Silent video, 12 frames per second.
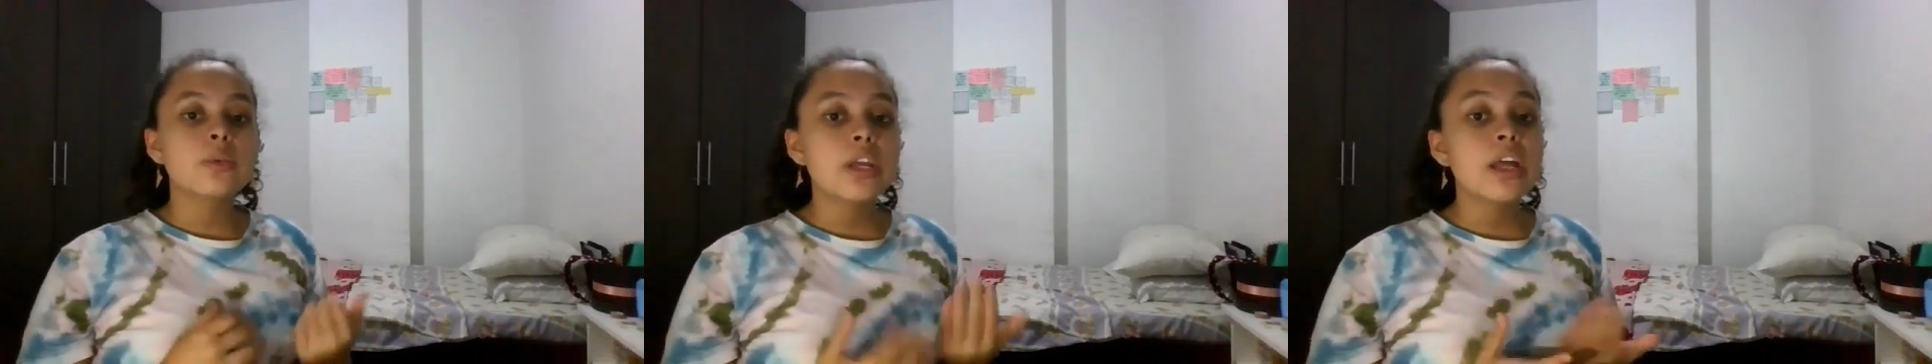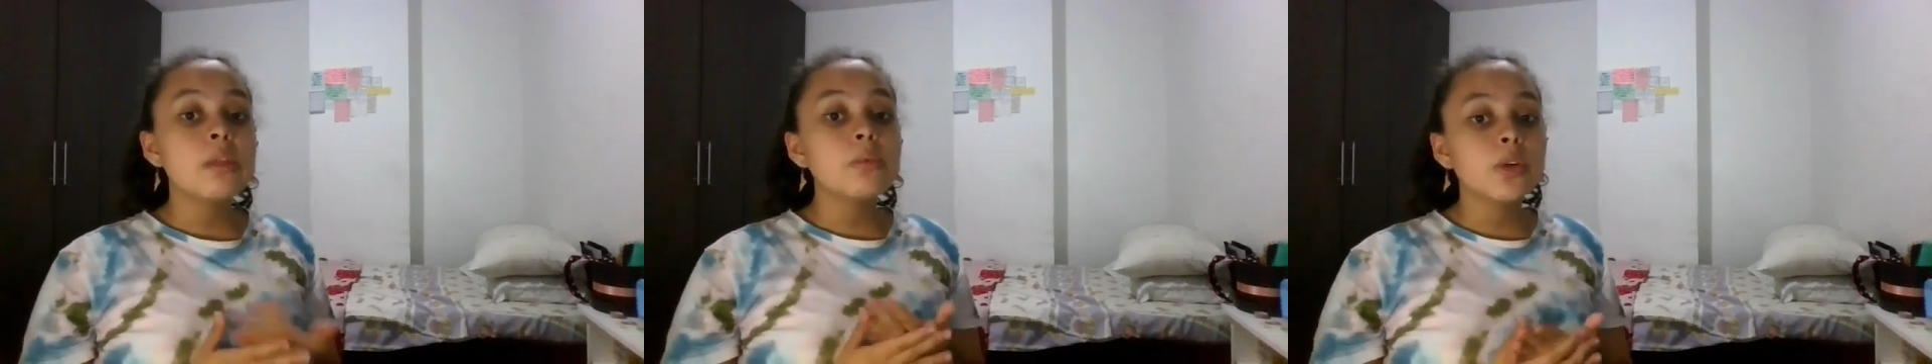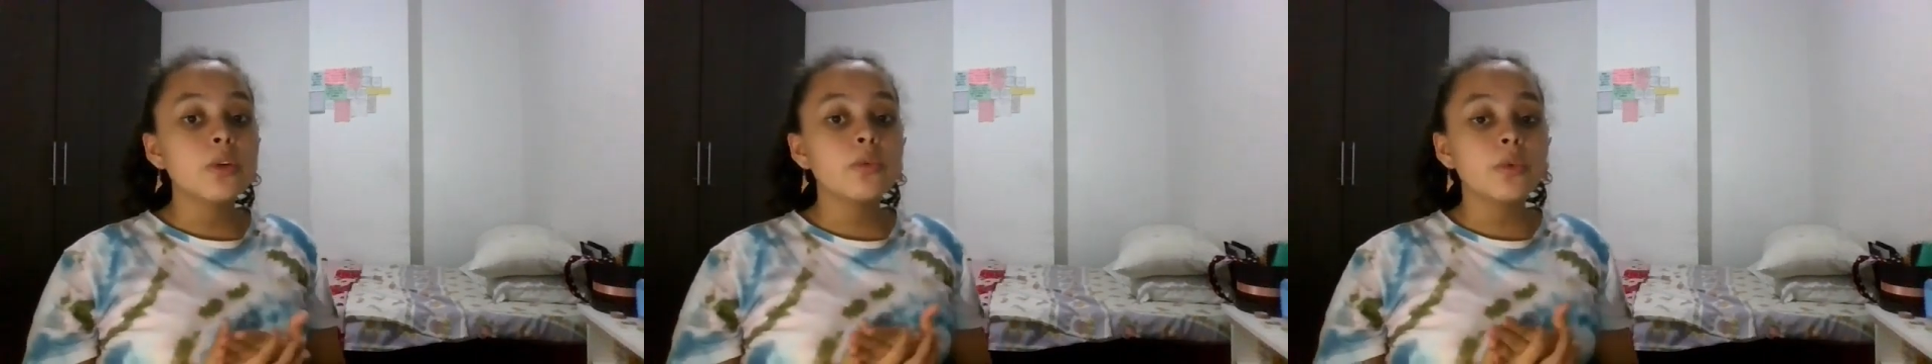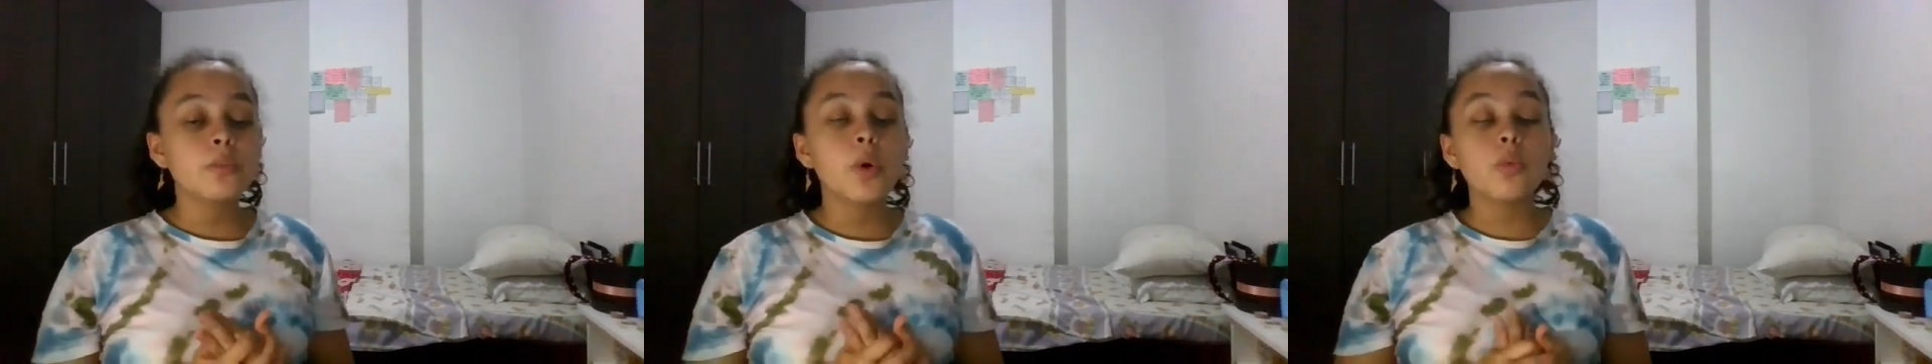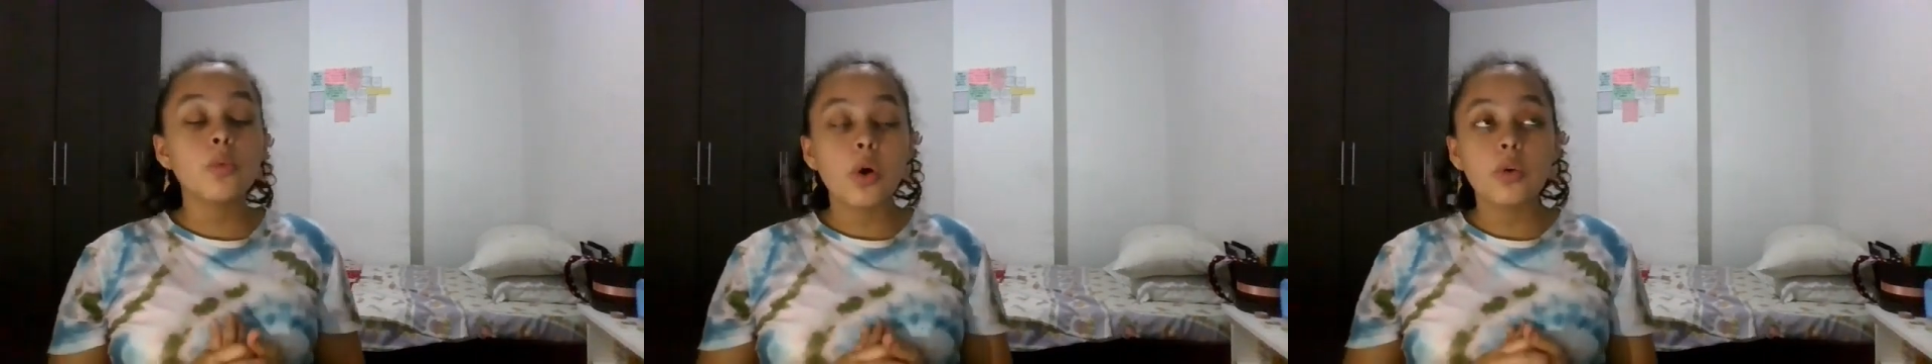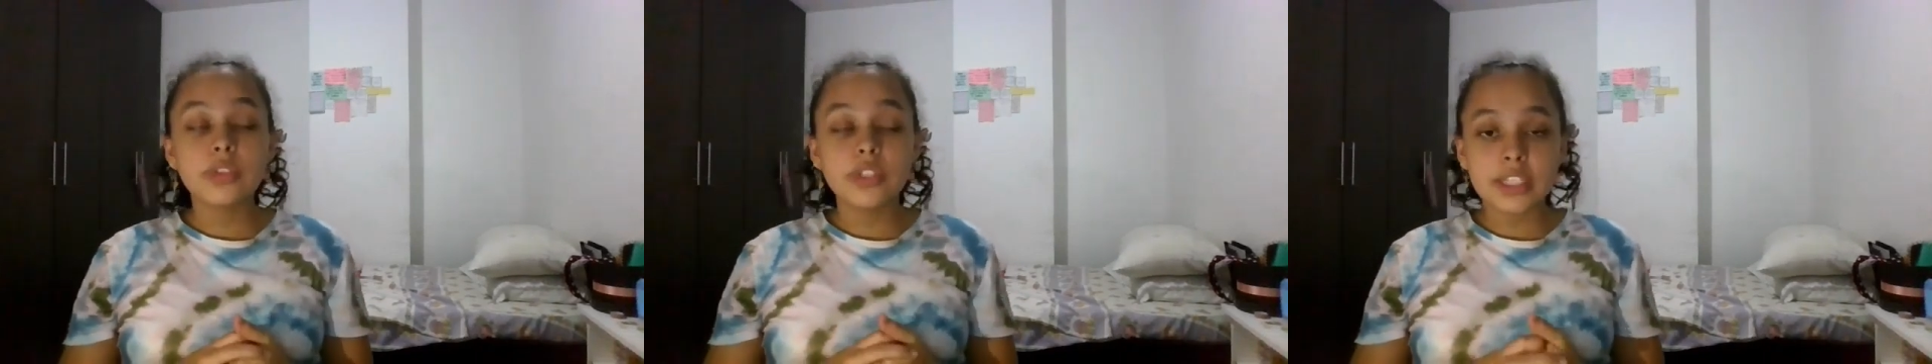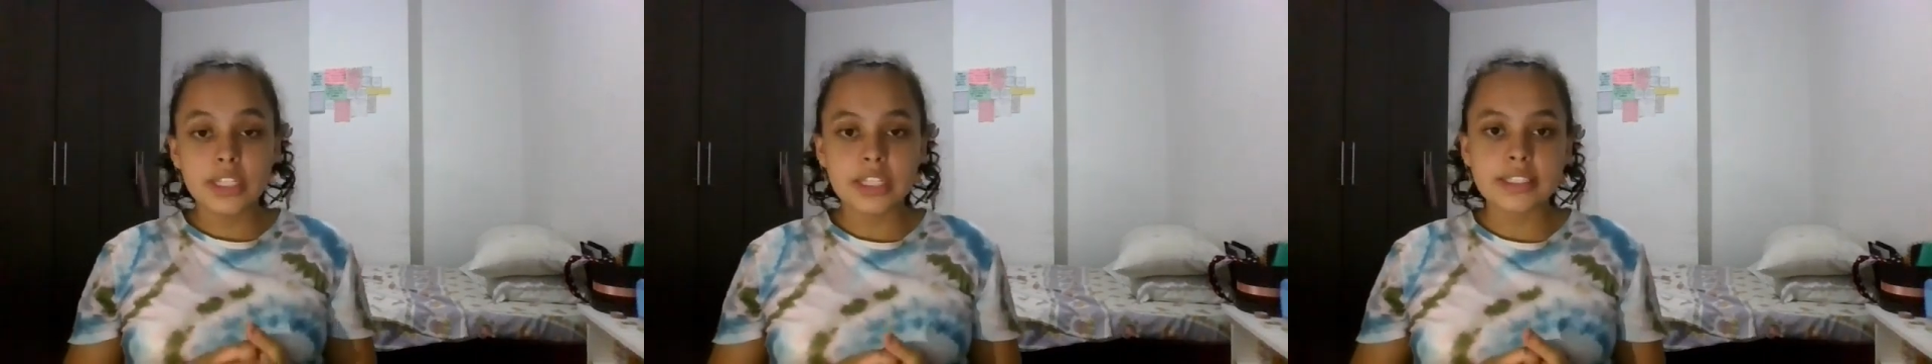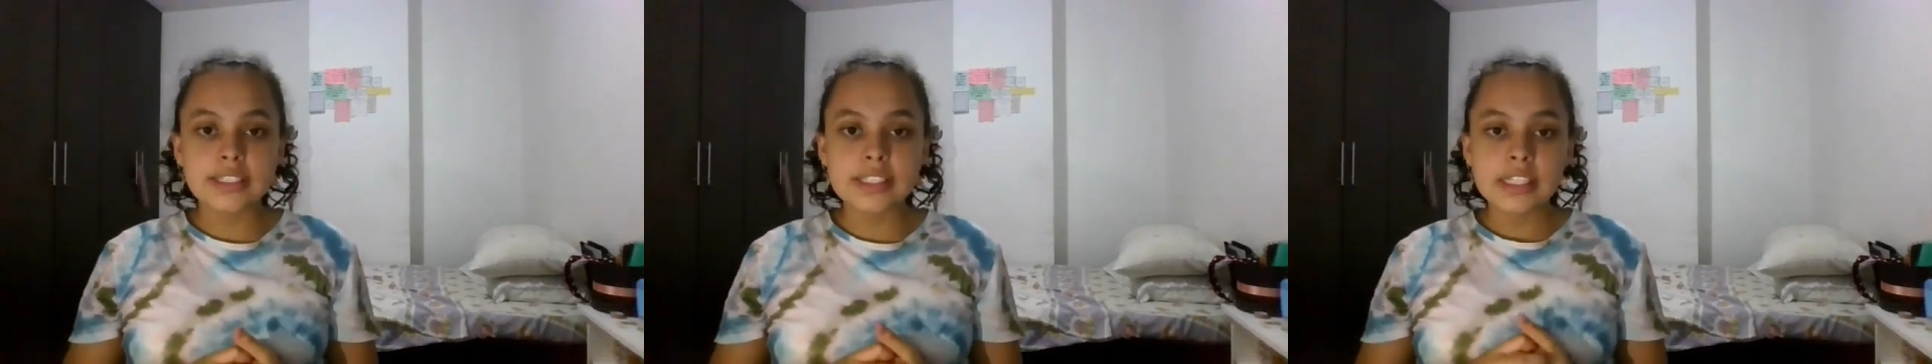real mom of the
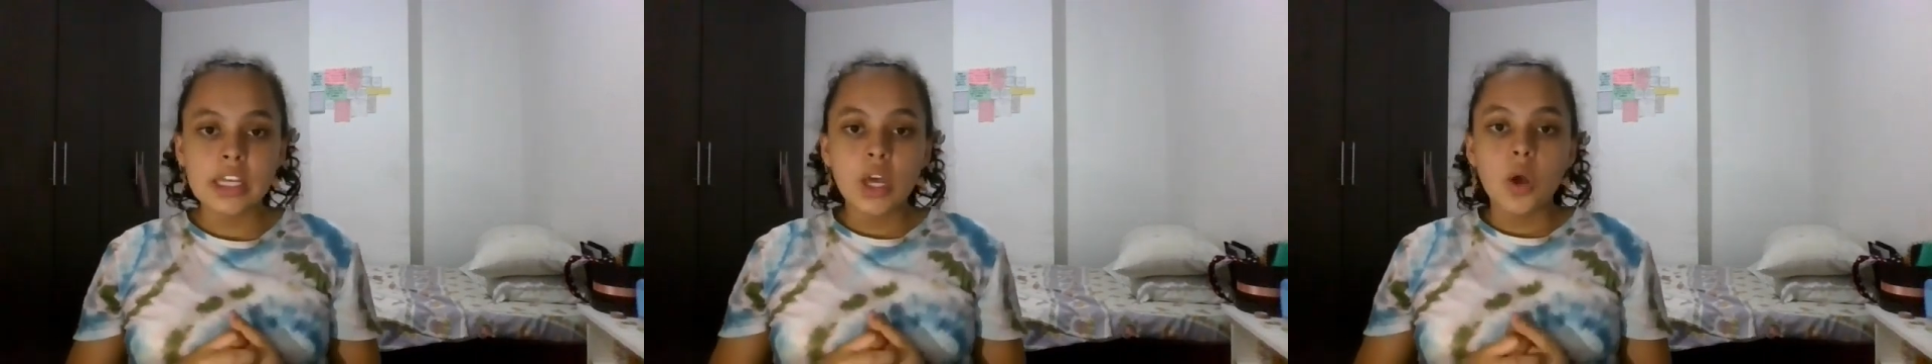kids